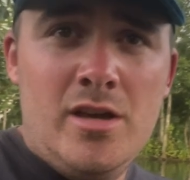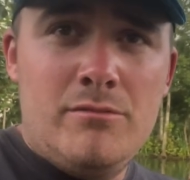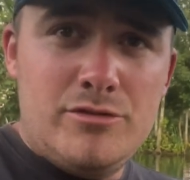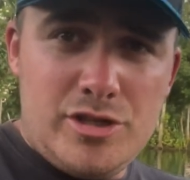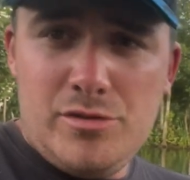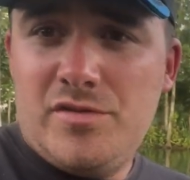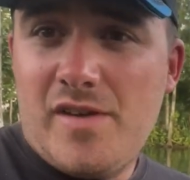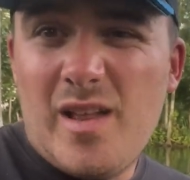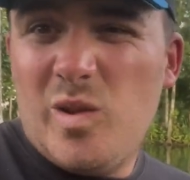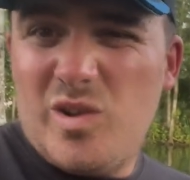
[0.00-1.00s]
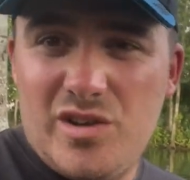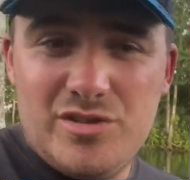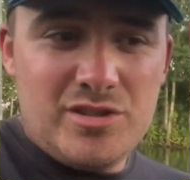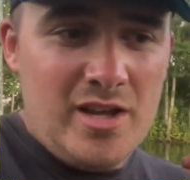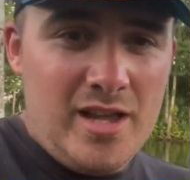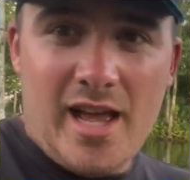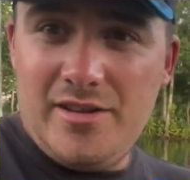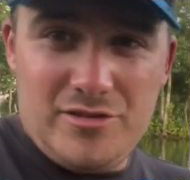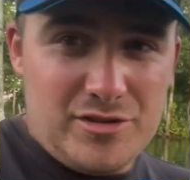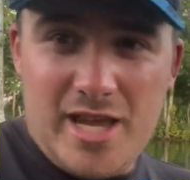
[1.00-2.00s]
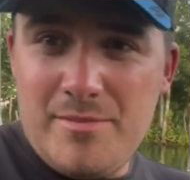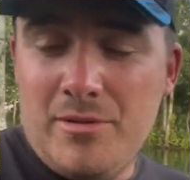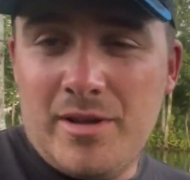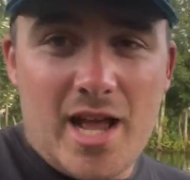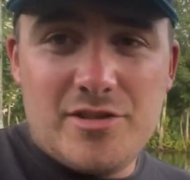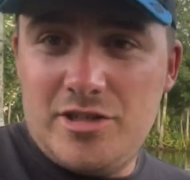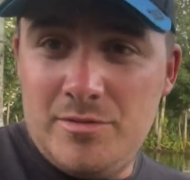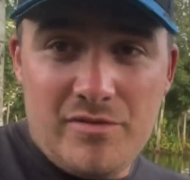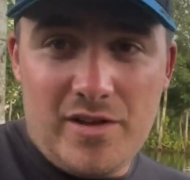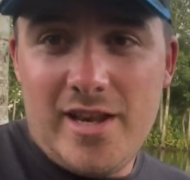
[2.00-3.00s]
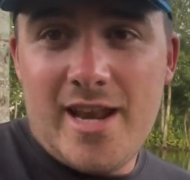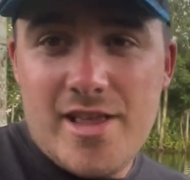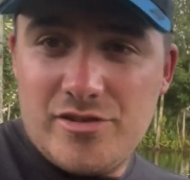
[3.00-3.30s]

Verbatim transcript: reduce foul hookers, and just keep on catching and filling that.